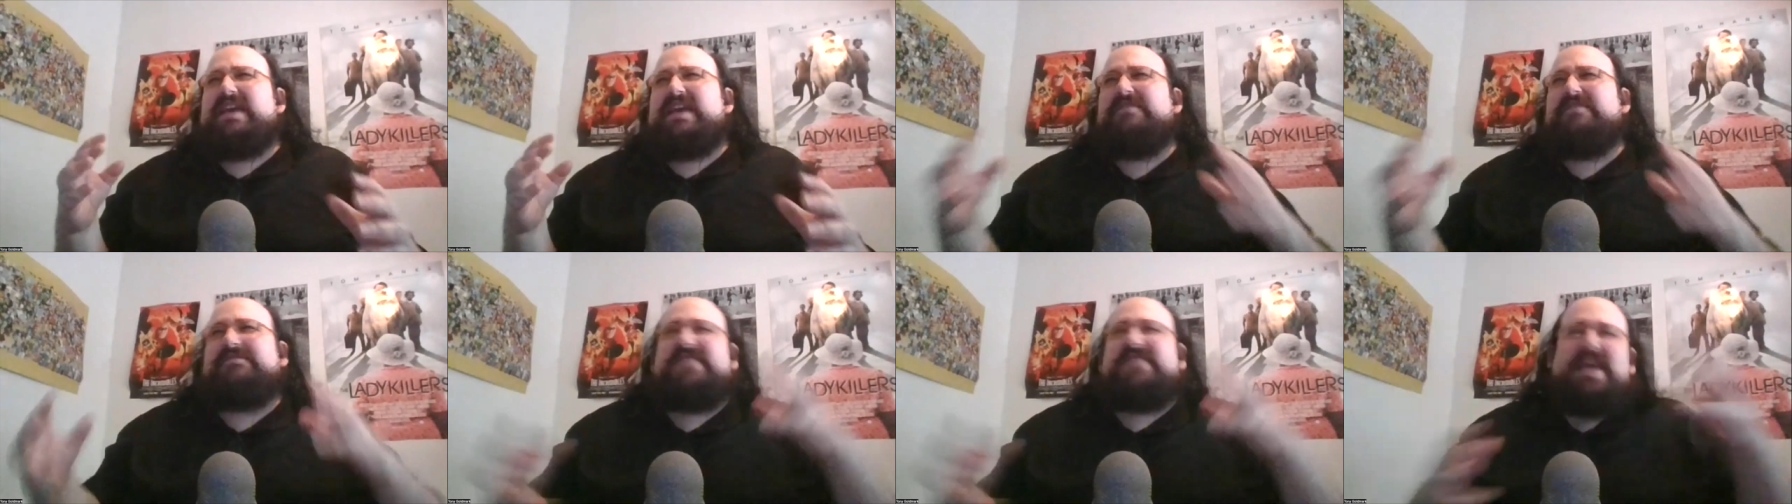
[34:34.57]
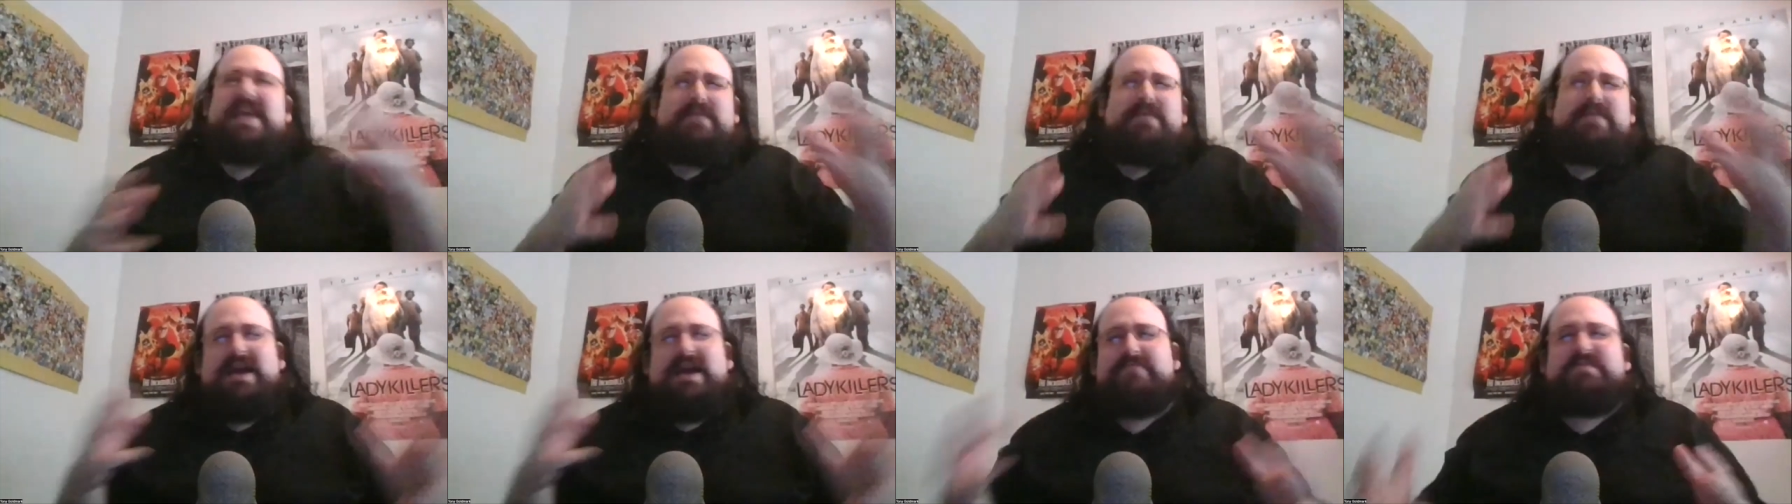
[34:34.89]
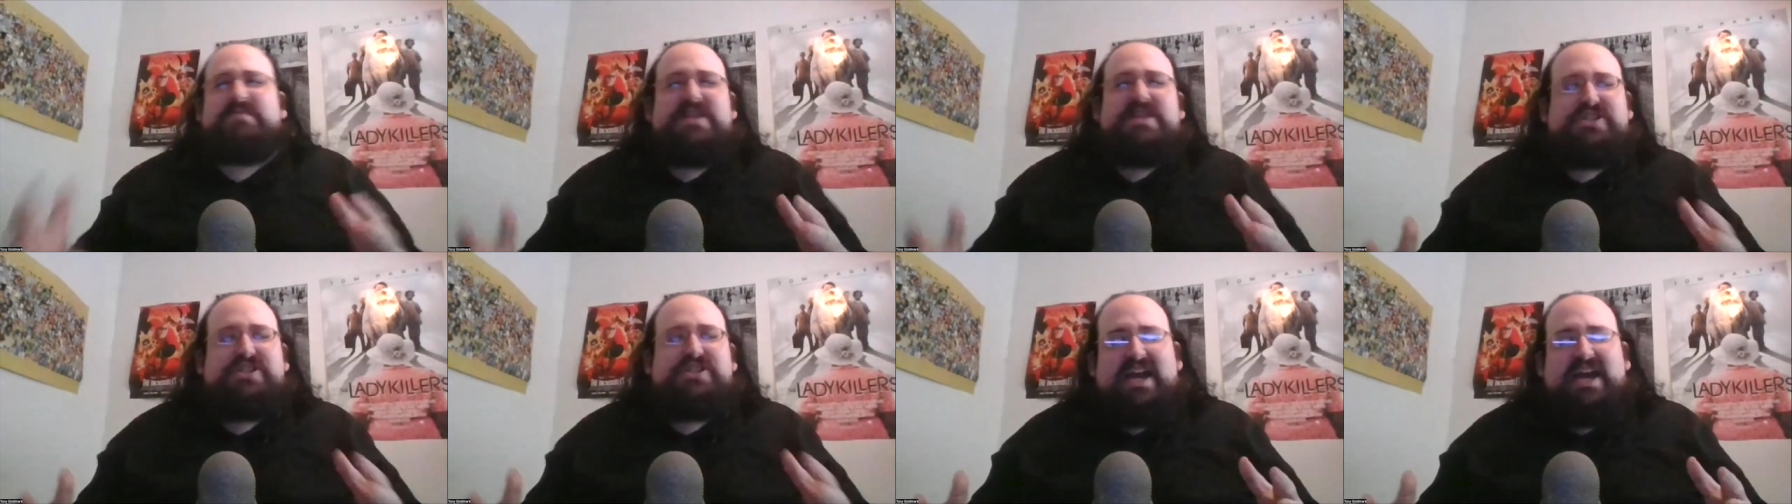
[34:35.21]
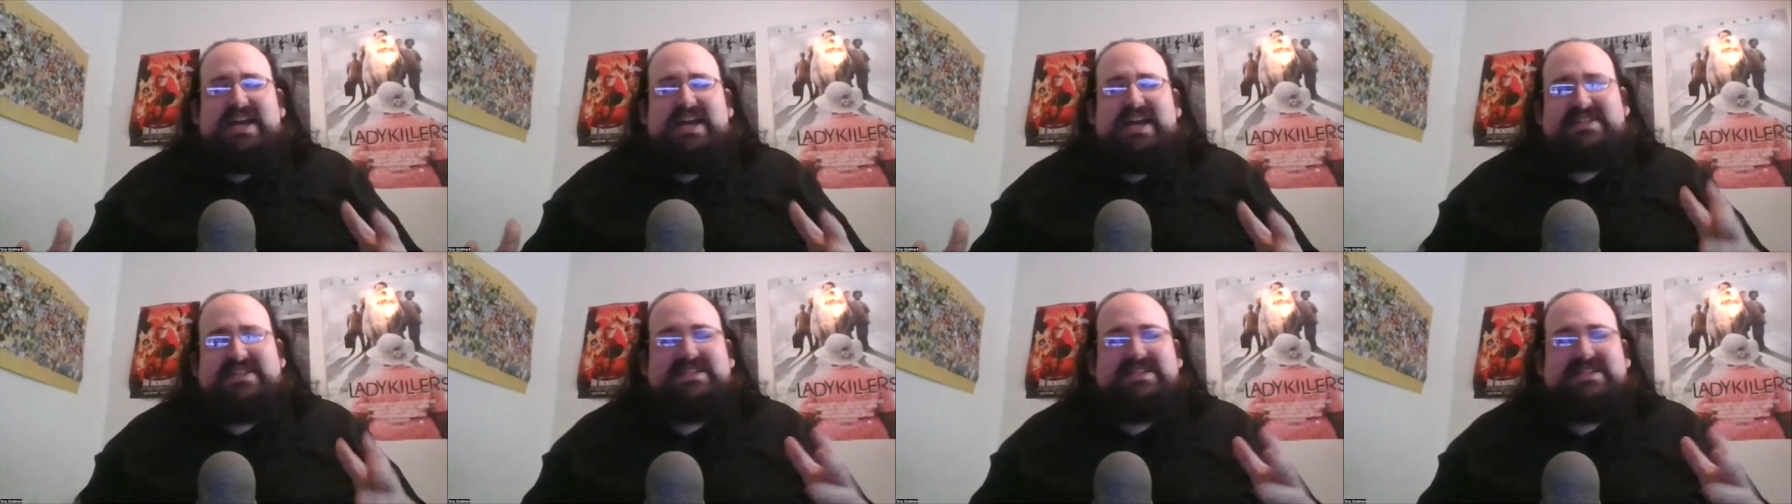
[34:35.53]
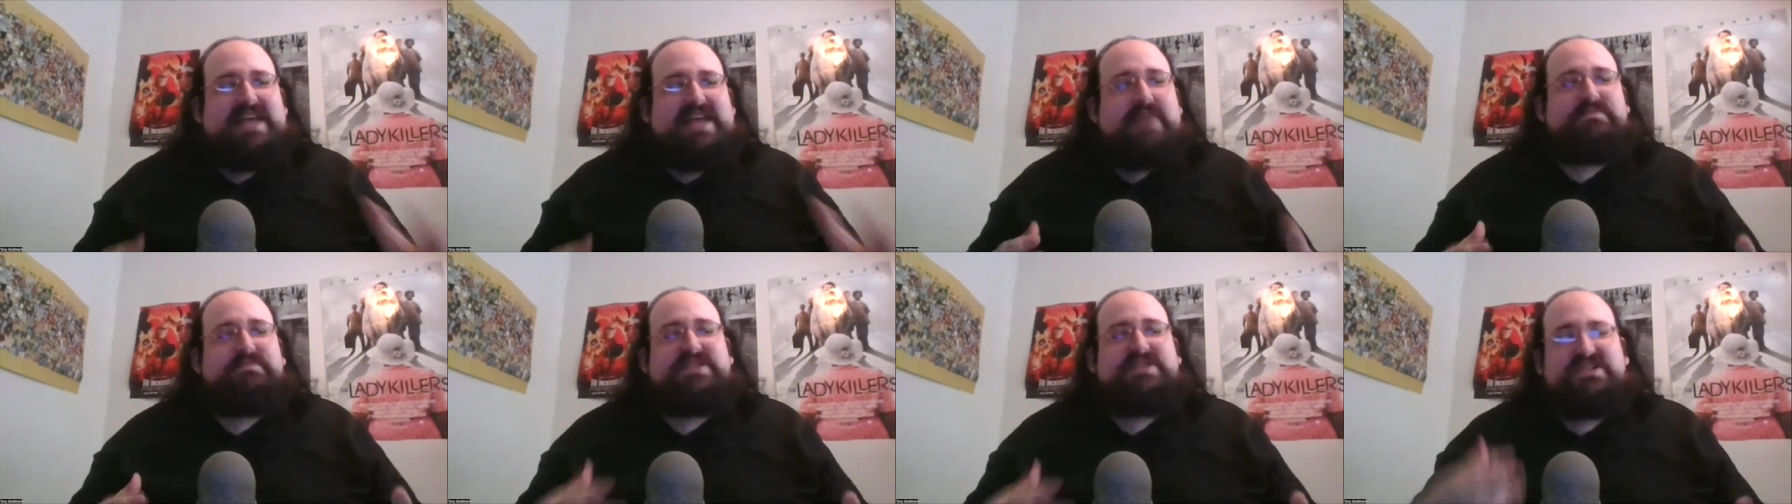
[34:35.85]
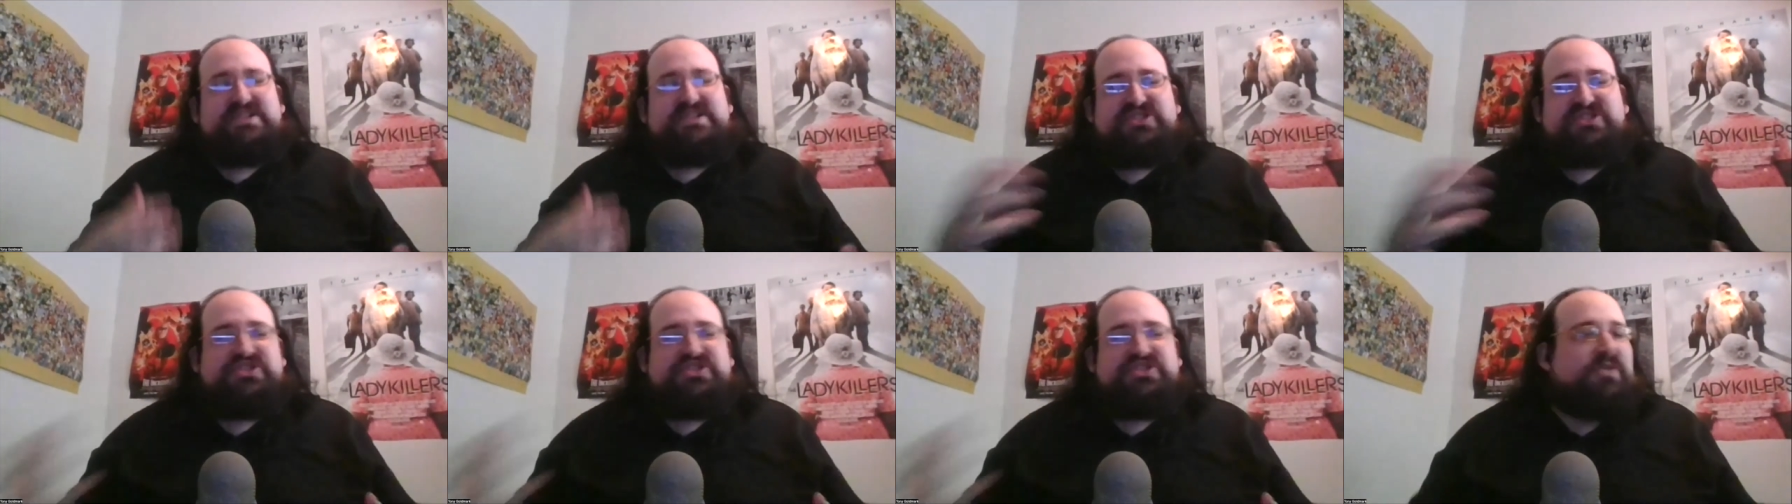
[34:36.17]
if they might be giants
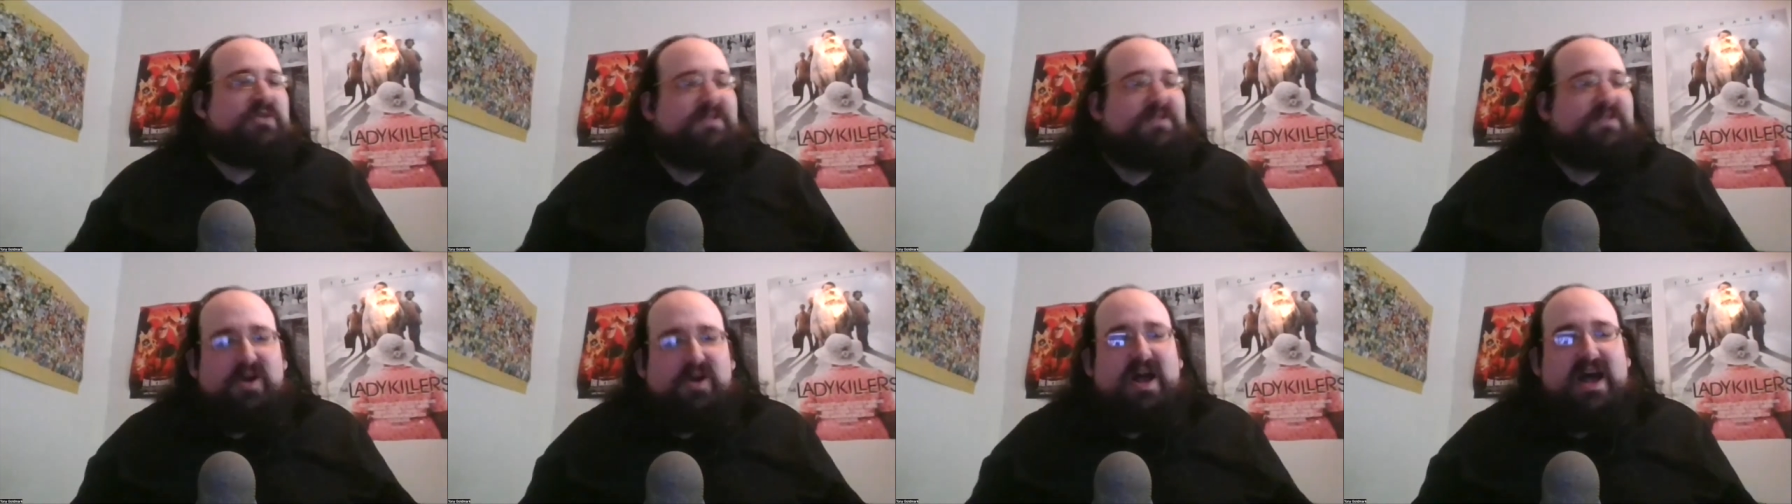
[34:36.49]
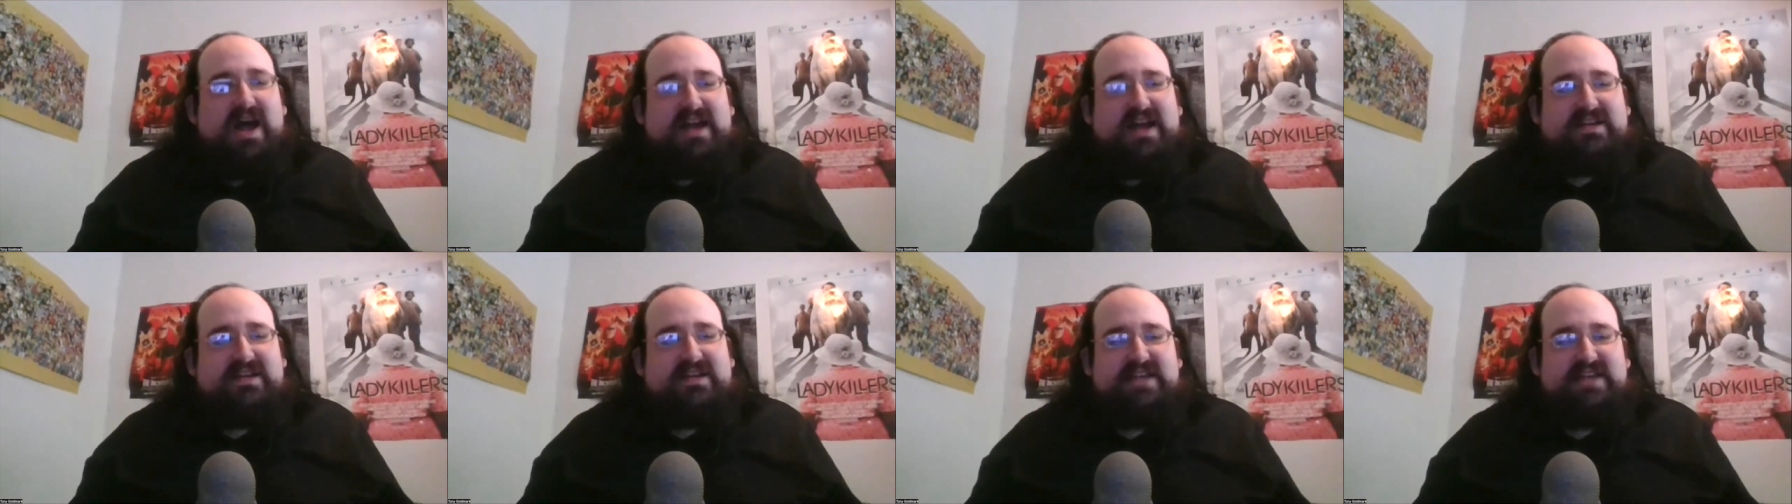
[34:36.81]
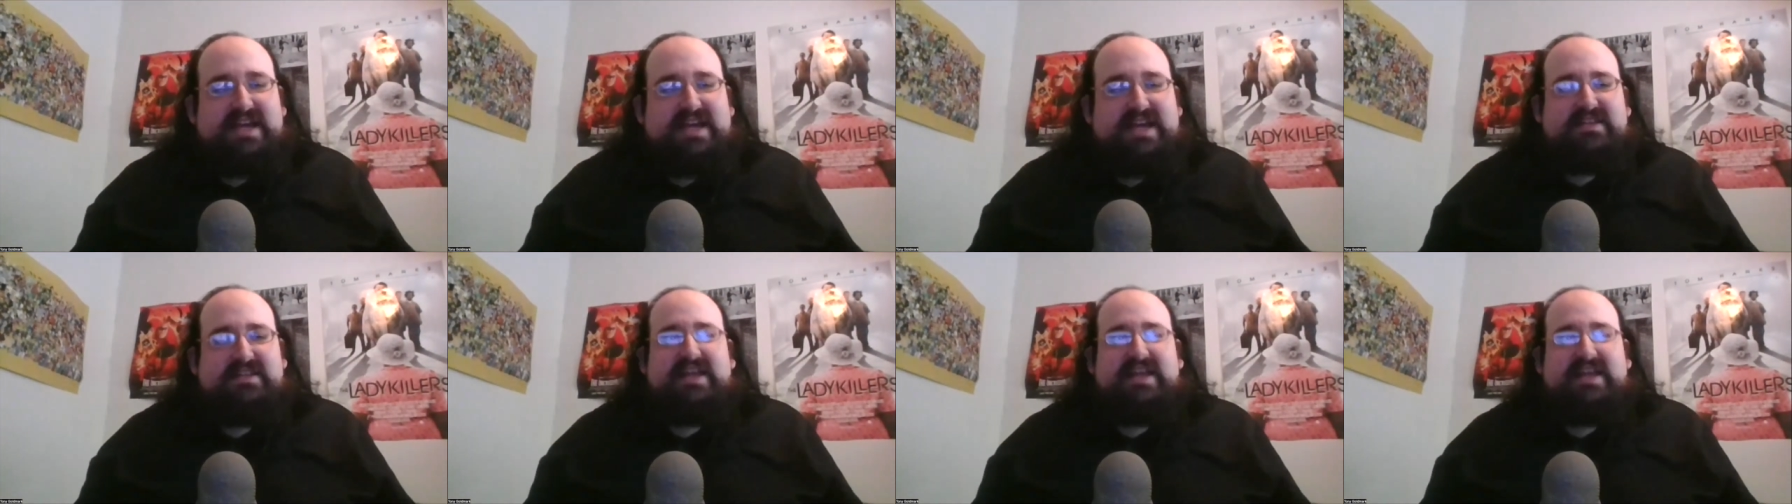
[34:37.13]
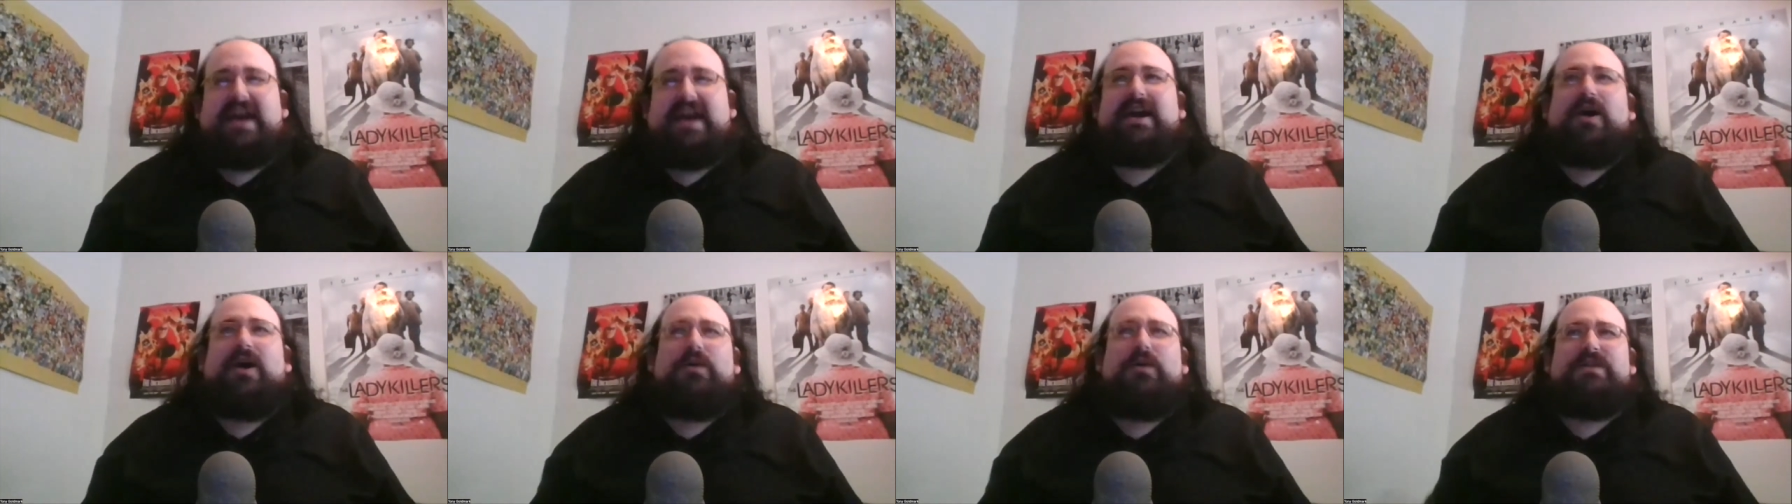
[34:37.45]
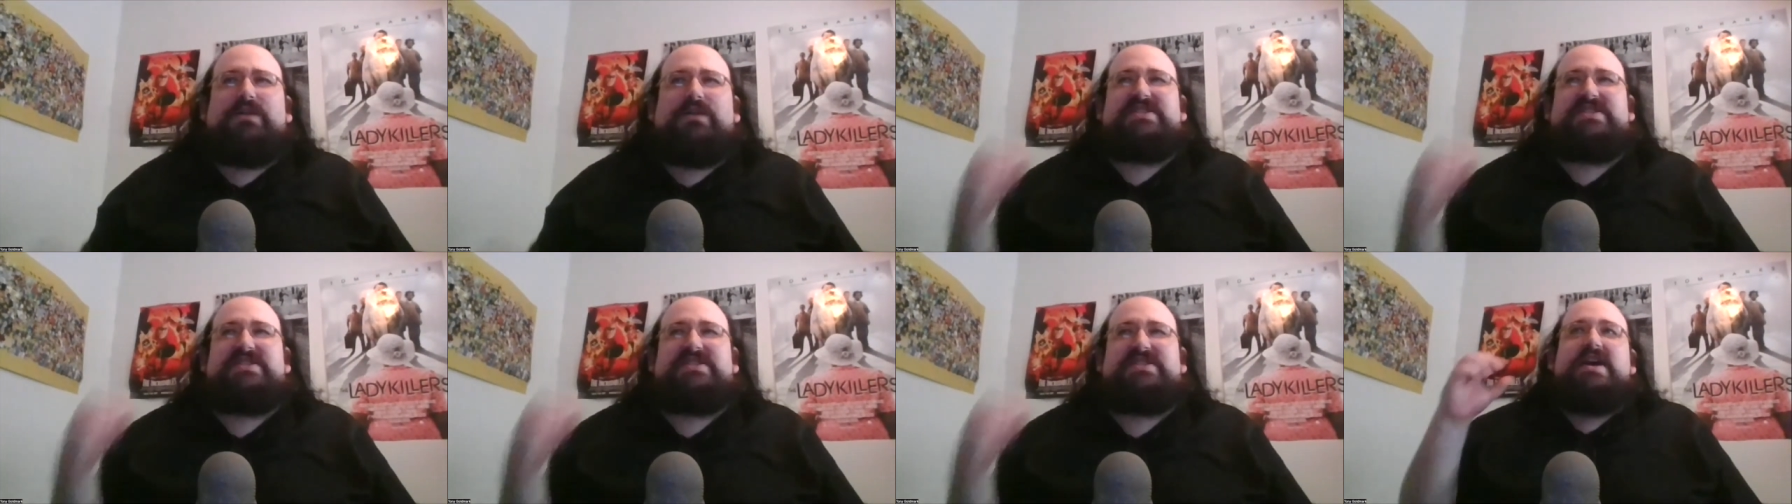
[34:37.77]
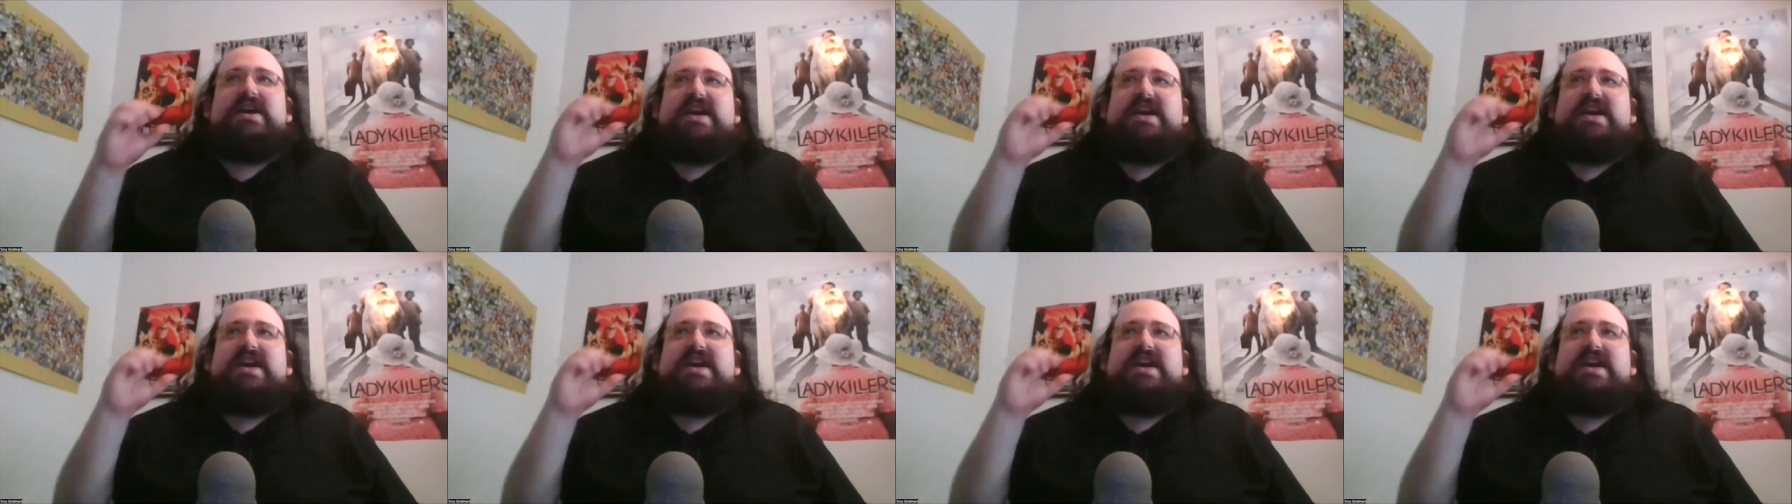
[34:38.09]
attempted surf rock like like i always